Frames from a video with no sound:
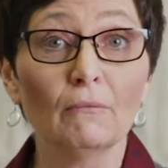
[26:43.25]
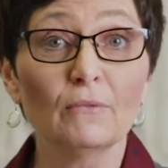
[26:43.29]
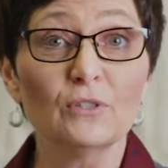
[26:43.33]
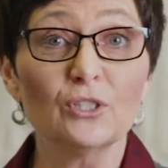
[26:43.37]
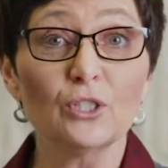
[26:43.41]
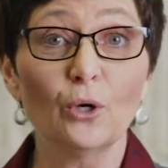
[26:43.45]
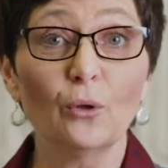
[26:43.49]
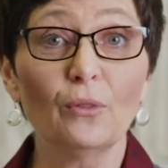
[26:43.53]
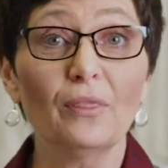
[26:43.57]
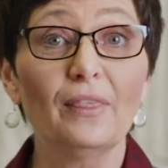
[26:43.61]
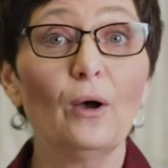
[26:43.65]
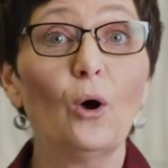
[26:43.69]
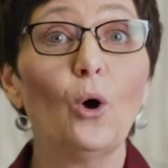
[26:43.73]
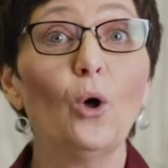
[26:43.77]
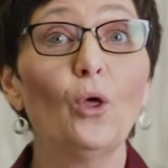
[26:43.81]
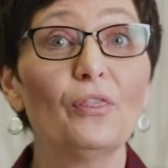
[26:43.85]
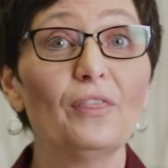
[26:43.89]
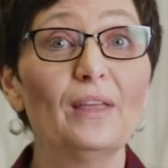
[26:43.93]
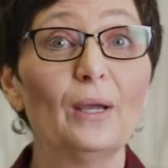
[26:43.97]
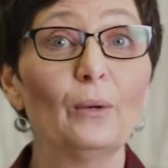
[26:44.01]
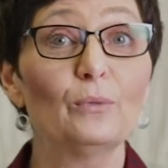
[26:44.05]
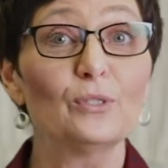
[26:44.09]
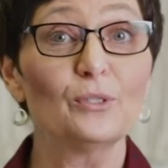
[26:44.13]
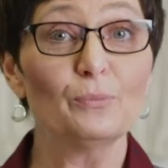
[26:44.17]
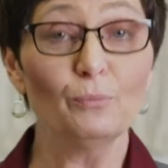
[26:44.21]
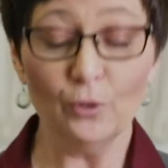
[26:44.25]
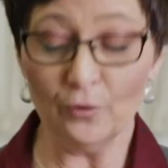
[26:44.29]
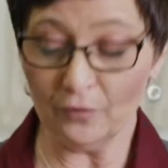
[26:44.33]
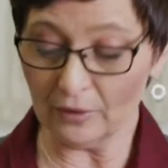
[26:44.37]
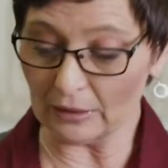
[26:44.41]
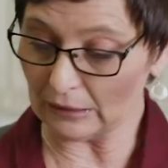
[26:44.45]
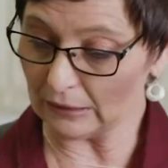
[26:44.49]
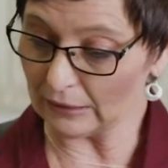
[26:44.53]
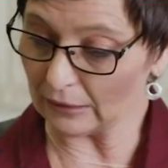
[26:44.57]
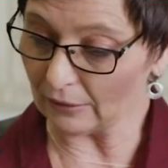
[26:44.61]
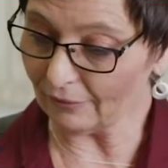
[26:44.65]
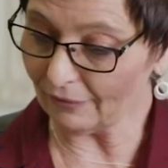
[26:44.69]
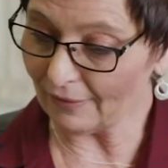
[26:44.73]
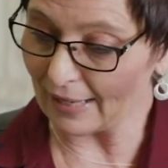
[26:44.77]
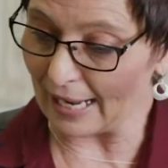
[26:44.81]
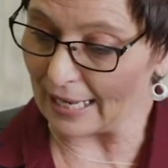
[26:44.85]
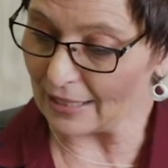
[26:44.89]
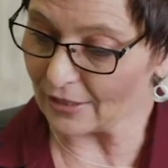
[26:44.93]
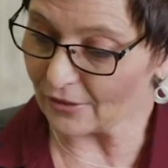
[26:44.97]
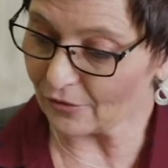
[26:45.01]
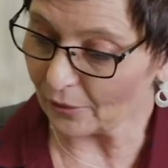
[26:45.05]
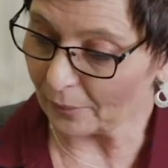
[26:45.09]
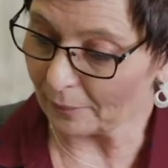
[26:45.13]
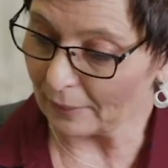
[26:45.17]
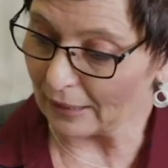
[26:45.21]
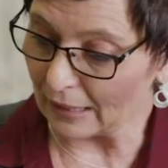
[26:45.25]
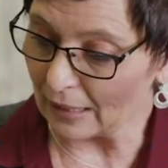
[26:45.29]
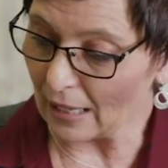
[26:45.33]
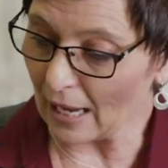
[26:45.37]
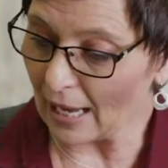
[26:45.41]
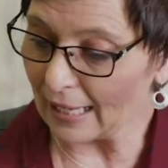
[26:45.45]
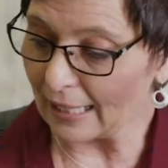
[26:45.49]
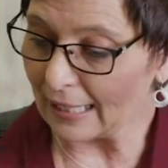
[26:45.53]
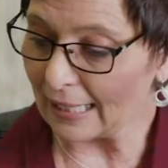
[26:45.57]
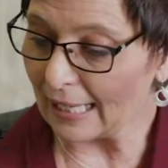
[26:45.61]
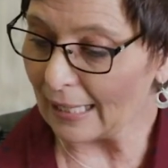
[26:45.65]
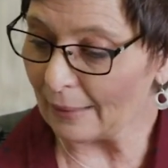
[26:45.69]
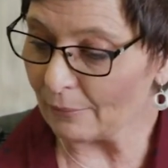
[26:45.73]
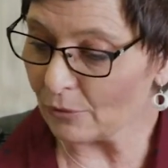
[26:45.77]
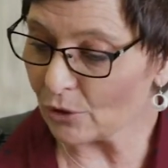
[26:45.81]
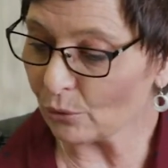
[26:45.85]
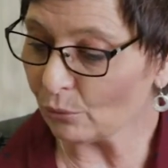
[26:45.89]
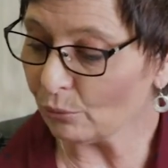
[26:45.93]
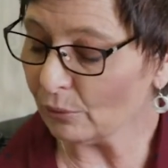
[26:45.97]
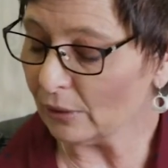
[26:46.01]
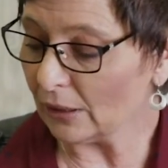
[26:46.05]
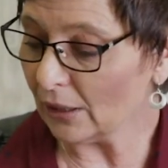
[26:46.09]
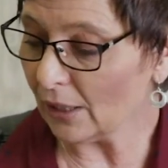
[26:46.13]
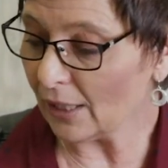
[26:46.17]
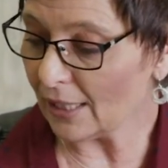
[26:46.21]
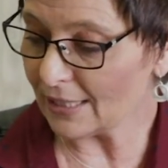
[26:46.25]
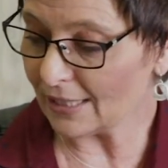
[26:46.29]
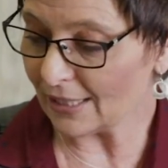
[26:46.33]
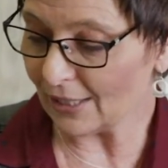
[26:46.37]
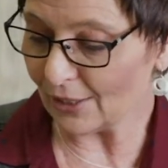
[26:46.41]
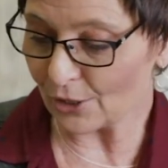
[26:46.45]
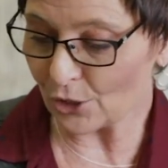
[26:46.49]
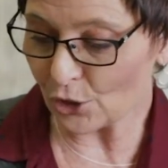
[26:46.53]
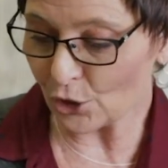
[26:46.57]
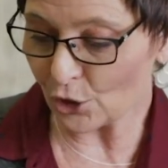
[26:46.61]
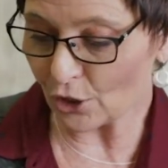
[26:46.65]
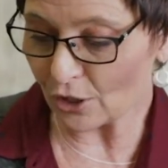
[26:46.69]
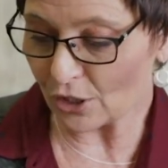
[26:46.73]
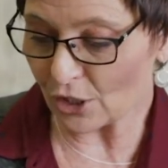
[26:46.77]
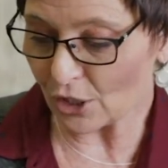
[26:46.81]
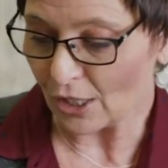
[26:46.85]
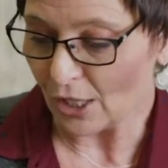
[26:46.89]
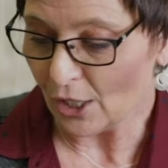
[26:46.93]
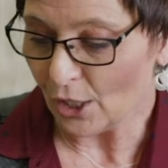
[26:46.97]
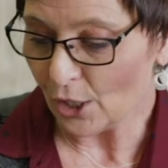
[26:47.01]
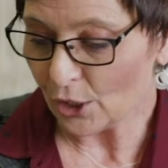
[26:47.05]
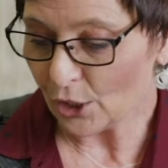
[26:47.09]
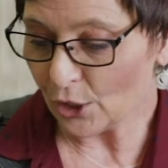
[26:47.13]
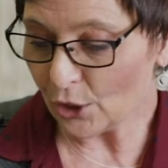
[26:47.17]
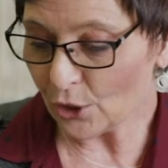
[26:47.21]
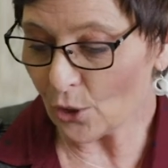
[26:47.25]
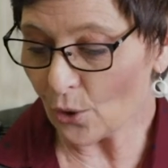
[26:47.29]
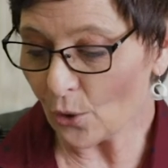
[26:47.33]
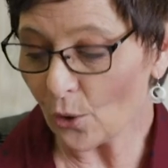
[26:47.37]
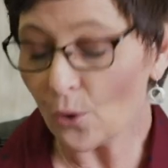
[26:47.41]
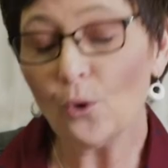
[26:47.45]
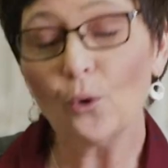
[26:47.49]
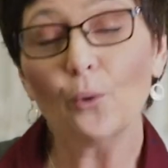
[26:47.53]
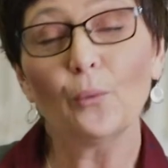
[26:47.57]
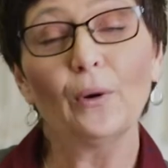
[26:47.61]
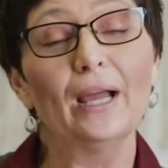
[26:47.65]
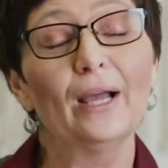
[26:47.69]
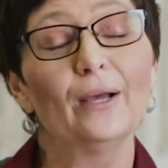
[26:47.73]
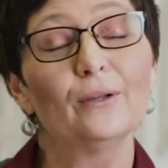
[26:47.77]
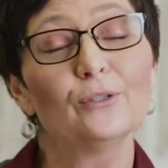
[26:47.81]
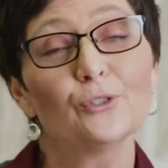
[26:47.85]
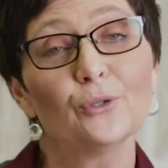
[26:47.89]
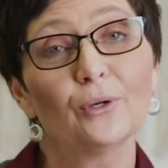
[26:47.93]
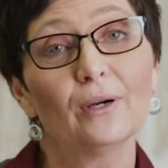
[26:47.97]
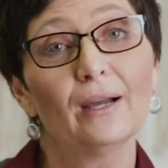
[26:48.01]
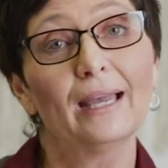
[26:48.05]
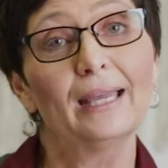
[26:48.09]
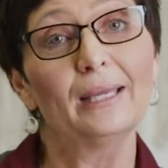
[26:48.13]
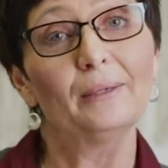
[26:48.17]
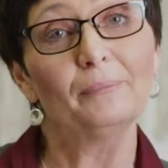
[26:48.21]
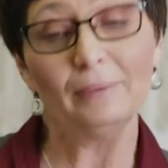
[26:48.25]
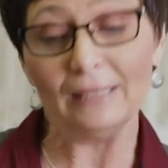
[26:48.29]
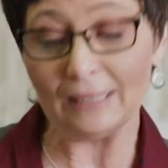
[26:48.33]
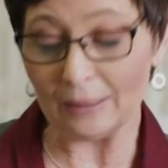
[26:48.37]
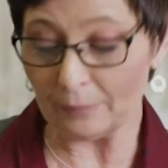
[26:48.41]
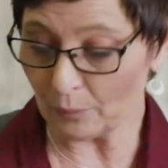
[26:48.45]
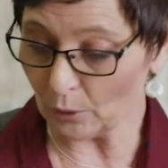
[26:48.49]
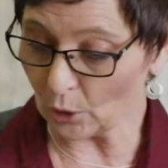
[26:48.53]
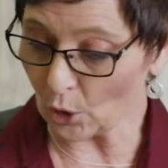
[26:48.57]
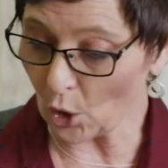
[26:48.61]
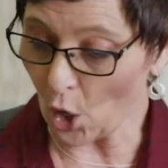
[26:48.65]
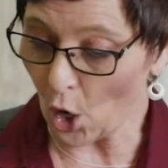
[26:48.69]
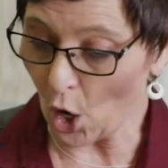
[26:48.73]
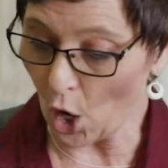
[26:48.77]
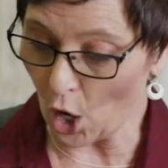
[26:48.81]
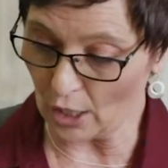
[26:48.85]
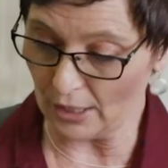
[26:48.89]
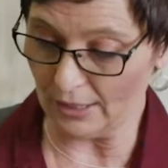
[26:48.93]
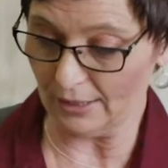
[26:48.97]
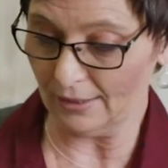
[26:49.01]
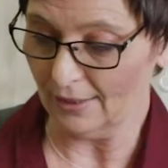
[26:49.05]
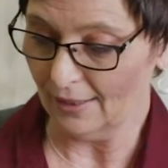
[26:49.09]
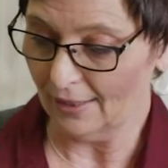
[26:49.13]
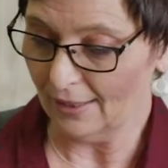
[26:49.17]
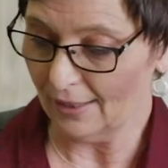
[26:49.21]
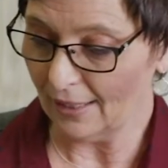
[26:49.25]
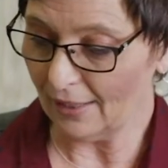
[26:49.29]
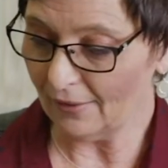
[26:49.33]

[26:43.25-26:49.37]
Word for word: So the whole thing was moving a little fast for me. I came to realize in the church, you don't go around trying people on.